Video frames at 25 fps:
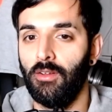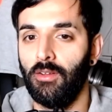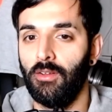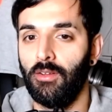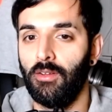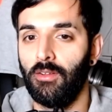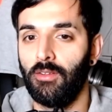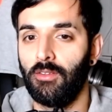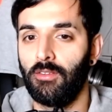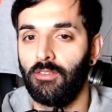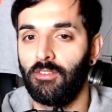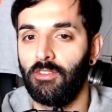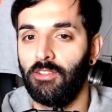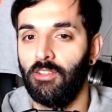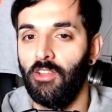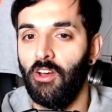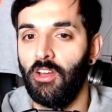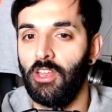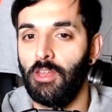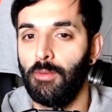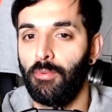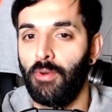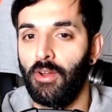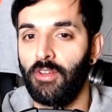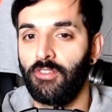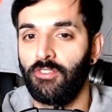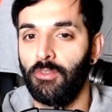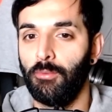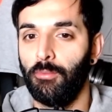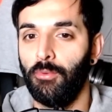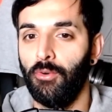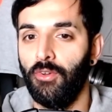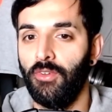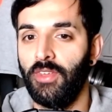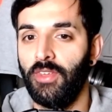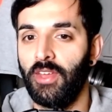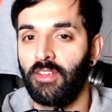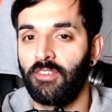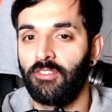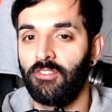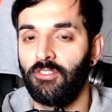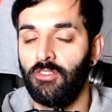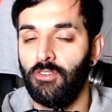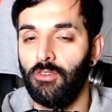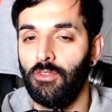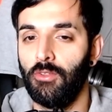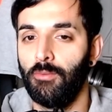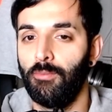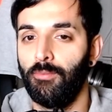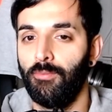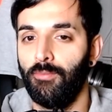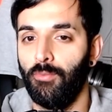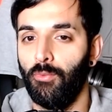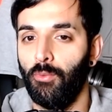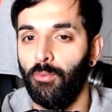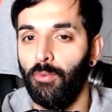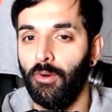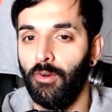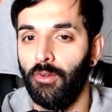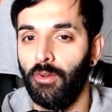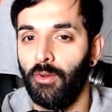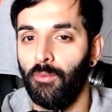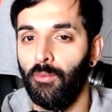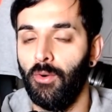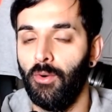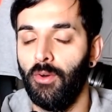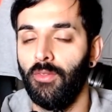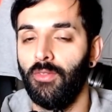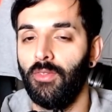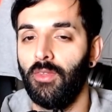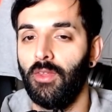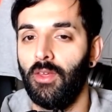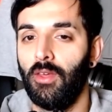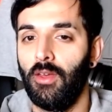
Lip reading: slightly pressed the button next to the button I want